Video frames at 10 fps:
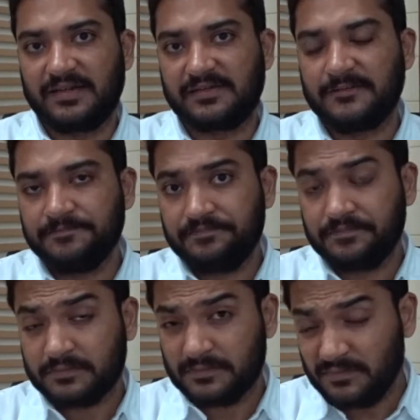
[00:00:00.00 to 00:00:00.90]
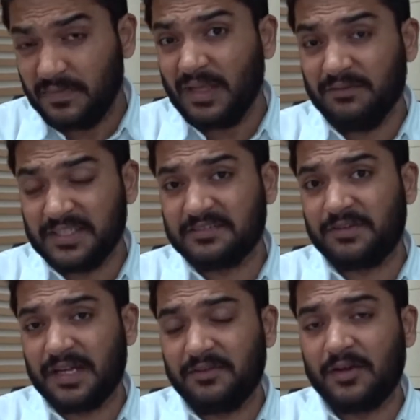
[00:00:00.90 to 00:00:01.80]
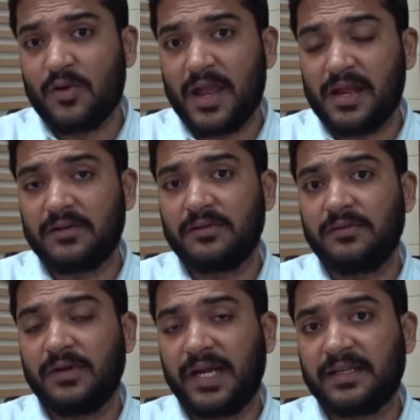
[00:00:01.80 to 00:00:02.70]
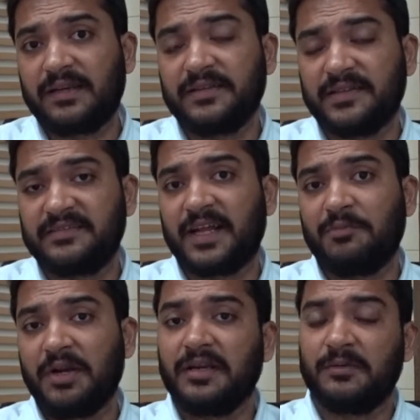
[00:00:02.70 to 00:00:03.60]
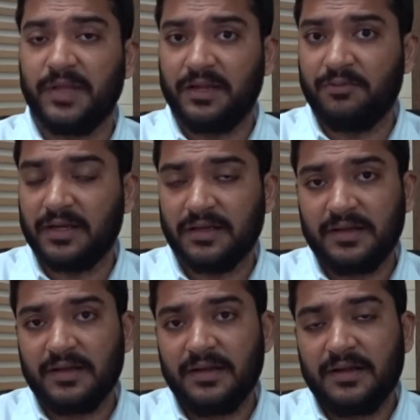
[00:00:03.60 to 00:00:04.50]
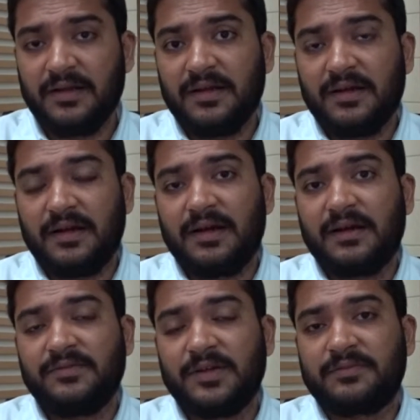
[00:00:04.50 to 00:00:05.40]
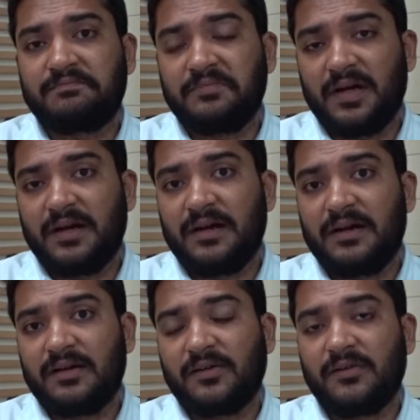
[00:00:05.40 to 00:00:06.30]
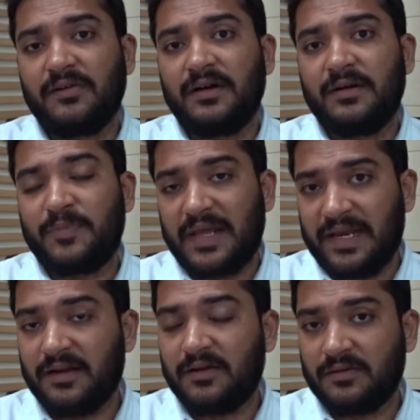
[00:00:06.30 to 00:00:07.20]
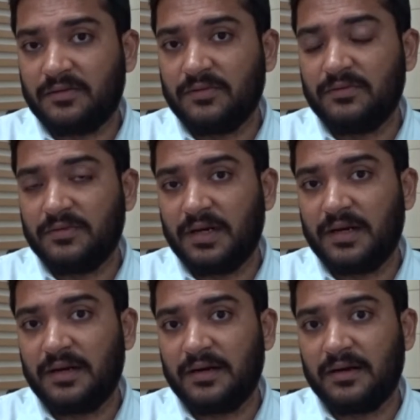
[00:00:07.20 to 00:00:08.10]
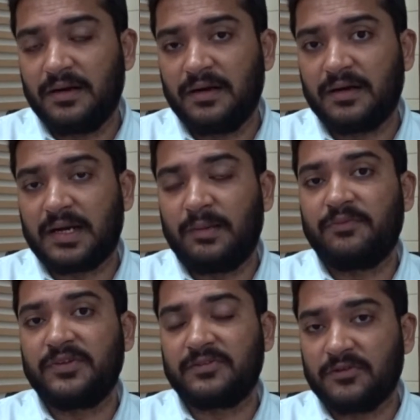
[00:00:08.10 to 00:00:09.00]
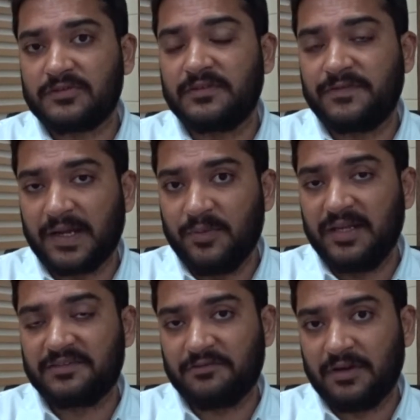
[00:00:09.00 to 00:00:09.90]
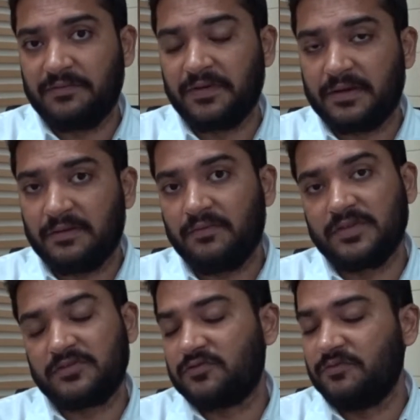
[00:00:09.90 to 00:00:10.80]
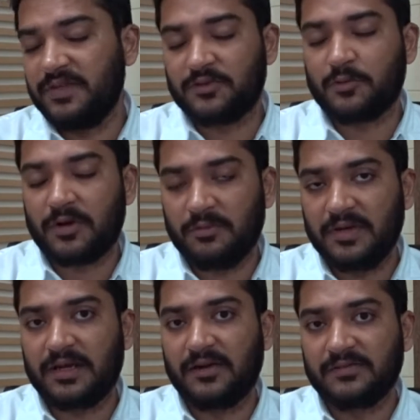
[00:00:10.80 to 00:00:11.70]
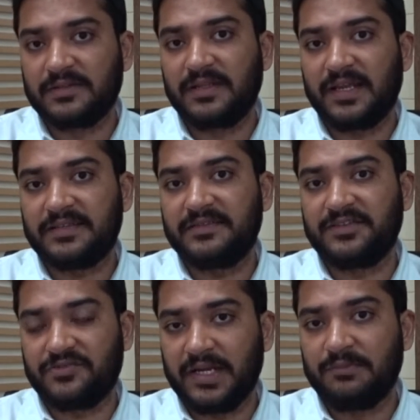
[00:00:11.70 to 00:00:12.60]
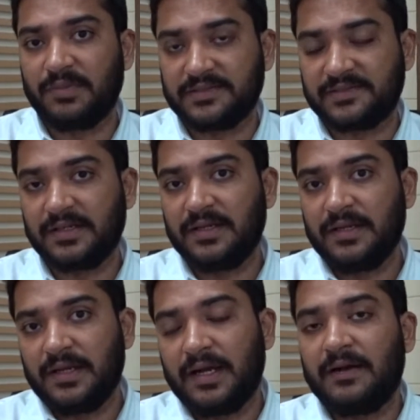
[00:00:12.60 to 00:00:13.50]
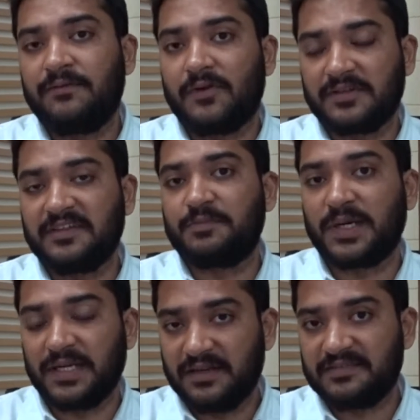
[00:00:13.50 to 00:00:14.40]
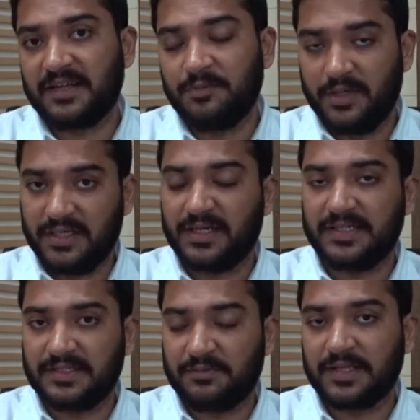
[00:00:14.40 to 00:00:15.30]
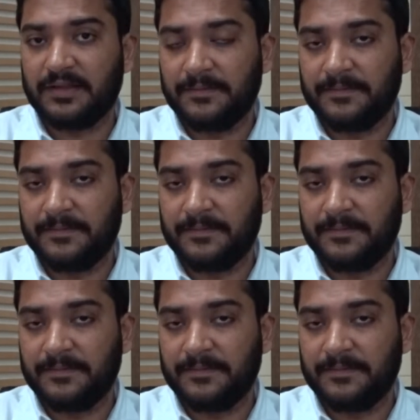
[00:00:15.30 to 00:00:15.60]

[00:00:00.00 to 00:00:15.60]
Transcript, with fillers: us, which is why we're looking into entering this segment in a big way. Uh, we are uh, uh, planning to uh, come up with close to 5 million square feet, which we should probably announce in the next 6 to 8 months for this particular segment in Hyderabad.